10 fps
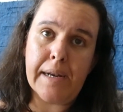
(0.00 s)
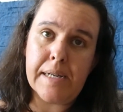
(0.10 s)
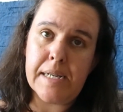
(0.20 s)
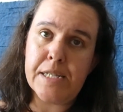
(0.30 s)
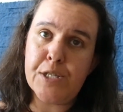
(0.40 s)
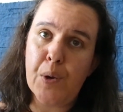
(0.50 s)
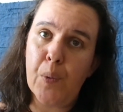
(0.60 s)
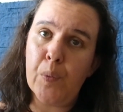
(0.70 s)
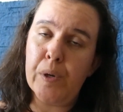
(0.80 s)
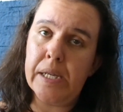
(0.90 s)
it's
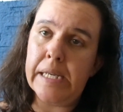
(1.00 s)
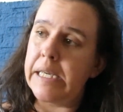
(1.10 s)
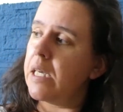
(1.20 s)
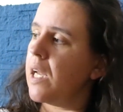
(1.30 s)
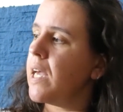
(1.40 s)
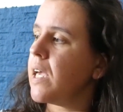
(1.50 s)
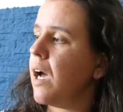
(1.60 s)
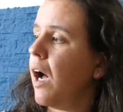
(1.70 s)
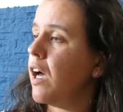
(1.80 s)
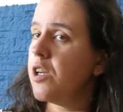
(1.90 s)
only like
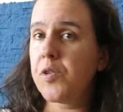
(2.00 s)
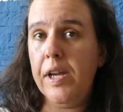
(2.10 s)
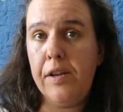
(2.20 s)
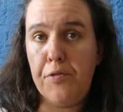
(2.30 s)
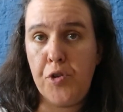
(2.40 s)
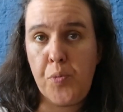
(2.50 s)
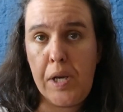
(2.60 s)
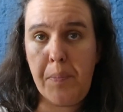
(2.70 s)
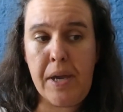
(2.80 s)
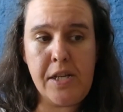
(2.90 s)

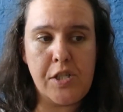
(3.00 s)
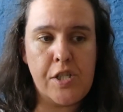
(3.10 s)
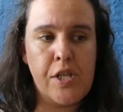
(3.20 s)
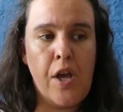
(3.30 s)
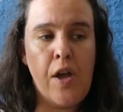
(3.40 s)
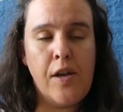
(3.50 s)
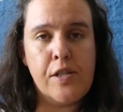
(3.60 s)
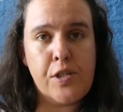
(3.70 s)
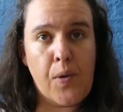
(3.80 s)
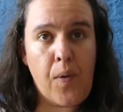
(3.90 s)
120 pages,
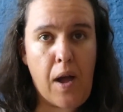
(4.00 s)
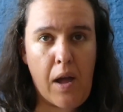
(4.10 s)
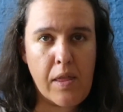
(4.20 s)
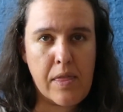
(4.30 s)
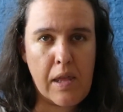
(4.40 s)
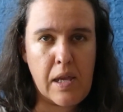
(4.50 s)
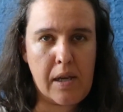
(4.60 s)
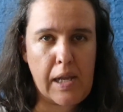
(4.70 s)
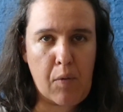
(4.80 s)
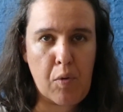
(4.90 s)
so I
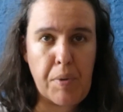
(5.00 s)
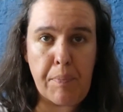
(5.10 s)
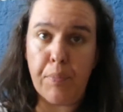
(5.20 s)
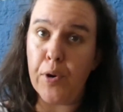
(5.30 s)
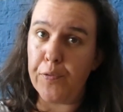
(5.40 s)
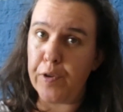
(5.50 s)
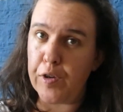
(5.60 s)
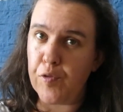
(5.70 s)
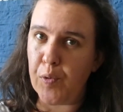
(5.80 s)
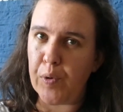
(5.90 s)
think that would be
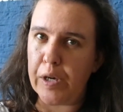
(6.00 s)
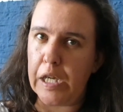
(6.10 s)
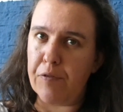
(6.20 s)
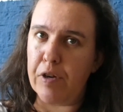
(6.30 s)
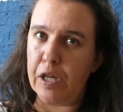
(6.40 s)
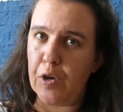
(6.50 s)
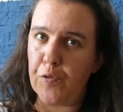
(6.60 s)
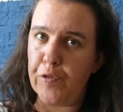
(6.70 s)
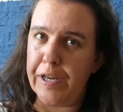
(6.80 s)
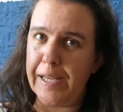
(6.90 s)
perfect for an evening
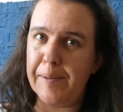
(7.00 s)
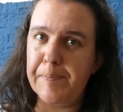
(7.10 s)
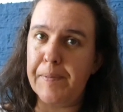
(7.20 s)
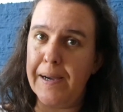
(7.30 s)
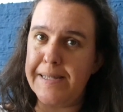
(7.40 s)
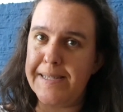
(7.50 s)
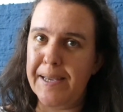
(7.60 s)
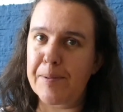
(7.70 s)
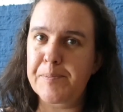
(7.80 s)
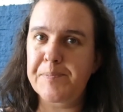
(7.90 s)
of reading, I'd say.